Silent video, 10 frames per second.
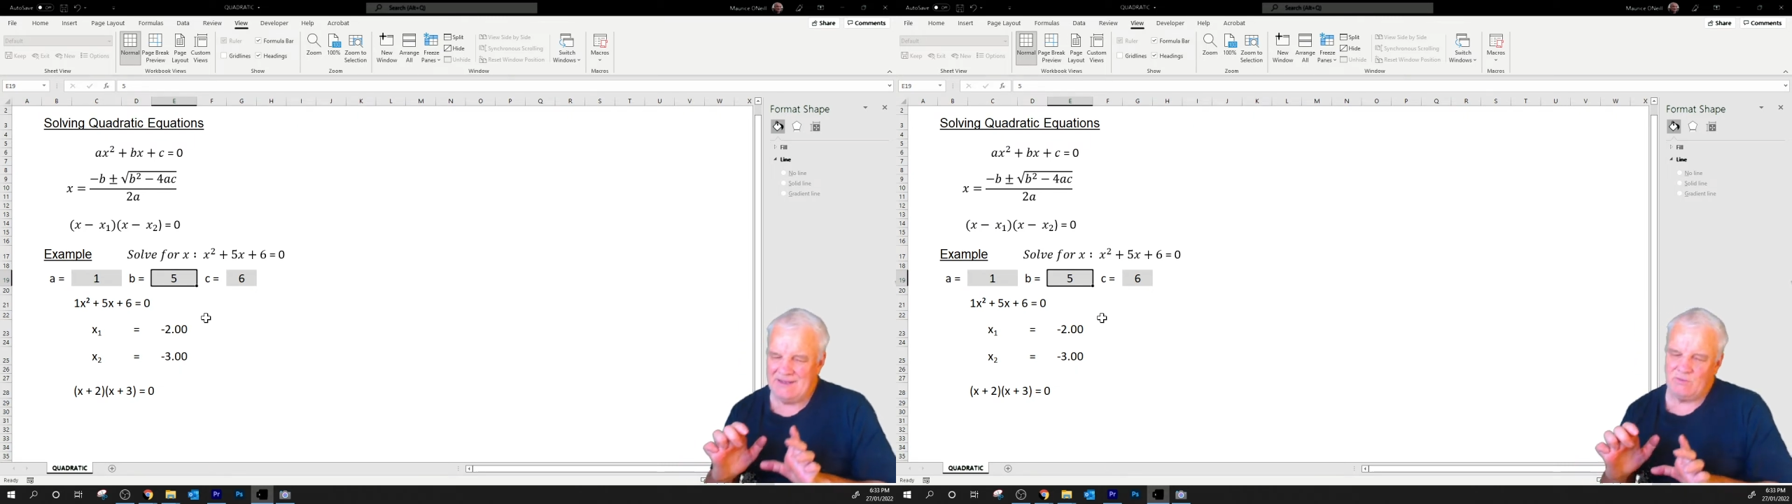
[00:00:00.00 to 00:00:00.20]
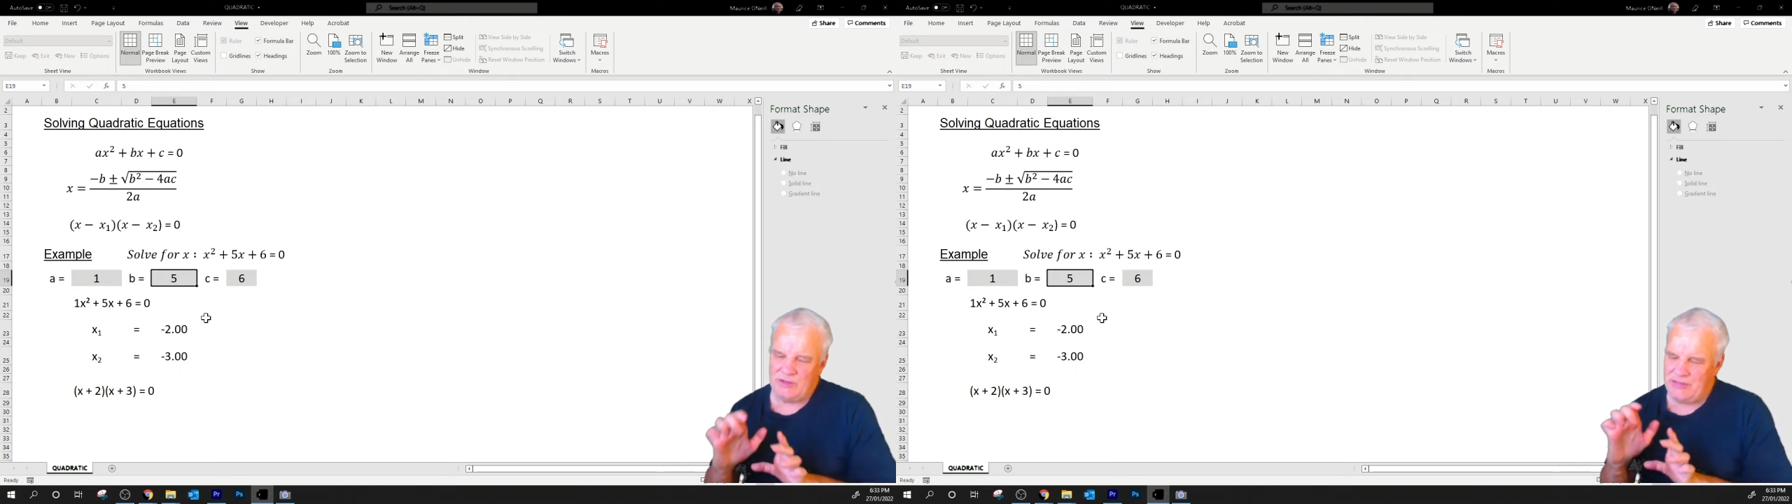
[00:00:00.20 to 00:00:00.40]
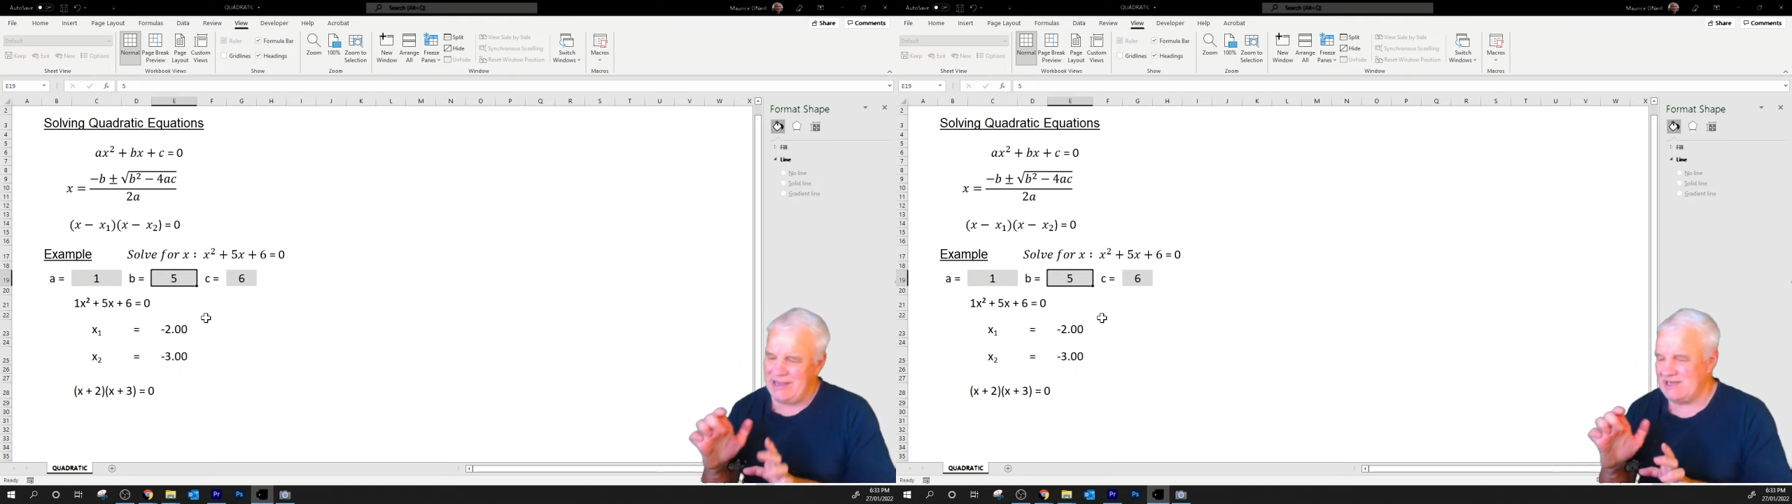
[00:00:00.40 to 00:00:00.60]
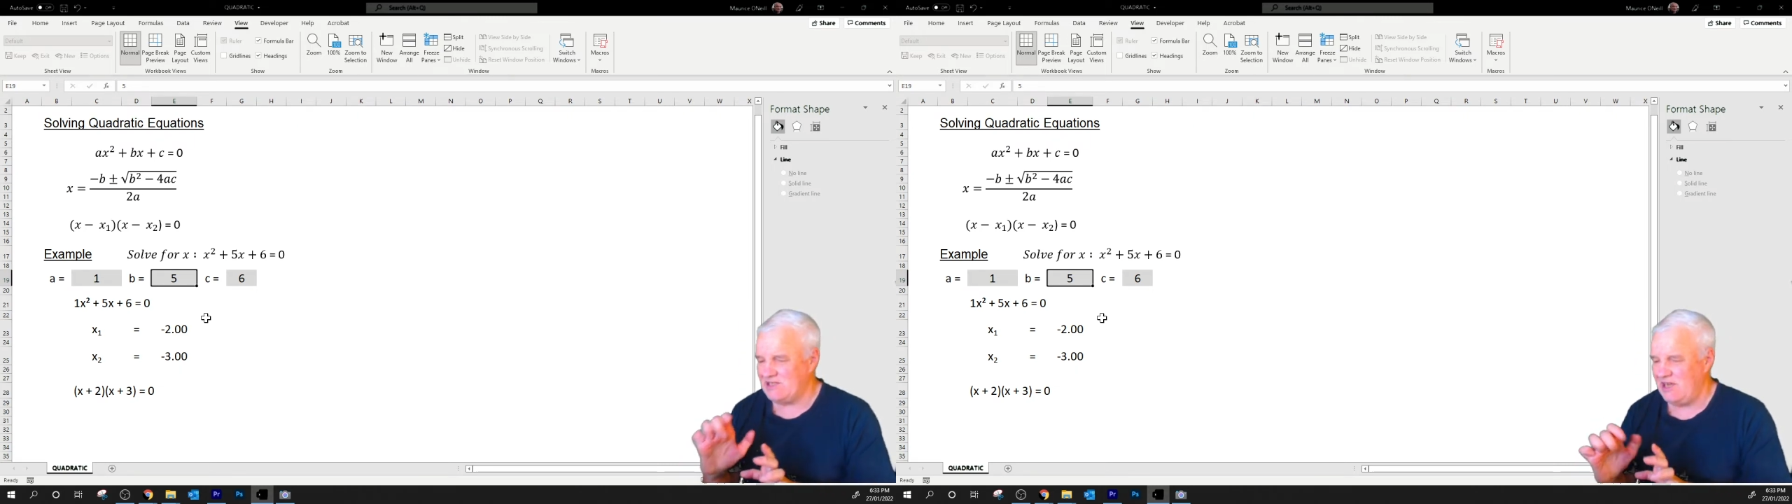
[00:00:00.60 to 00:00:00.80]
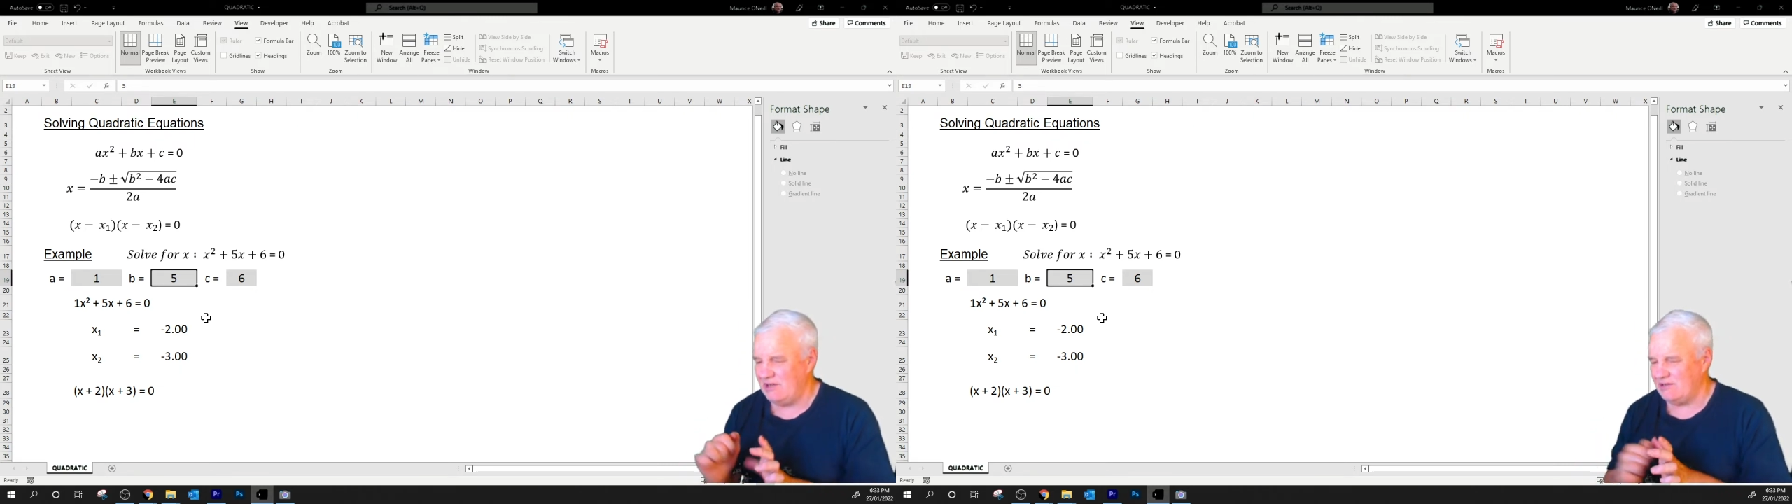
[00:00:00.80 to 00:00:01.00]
with Excel,